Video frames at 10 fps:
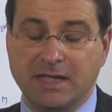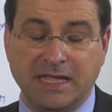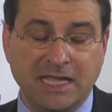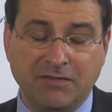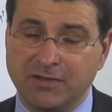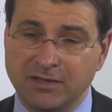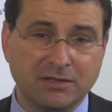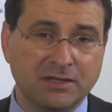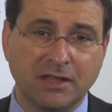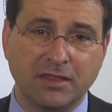
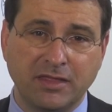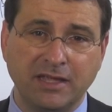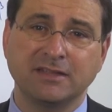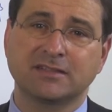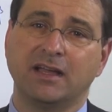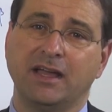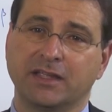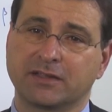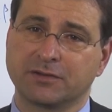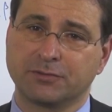even things
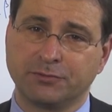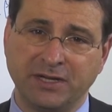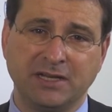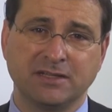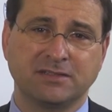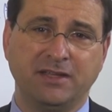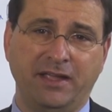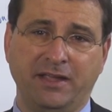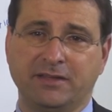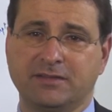like real
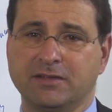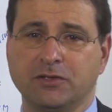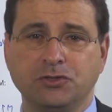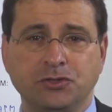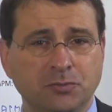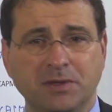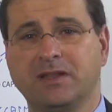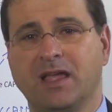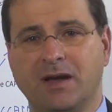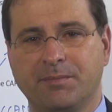estate, human
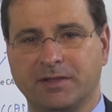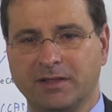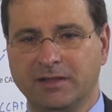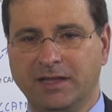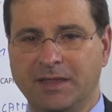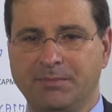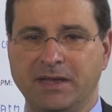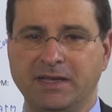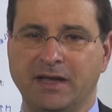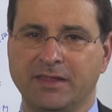capital, and
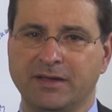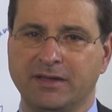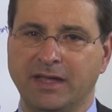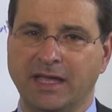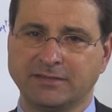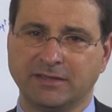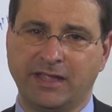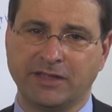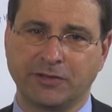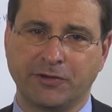many other asset
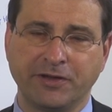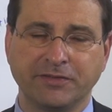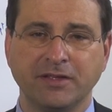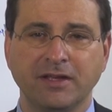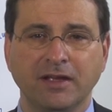categories.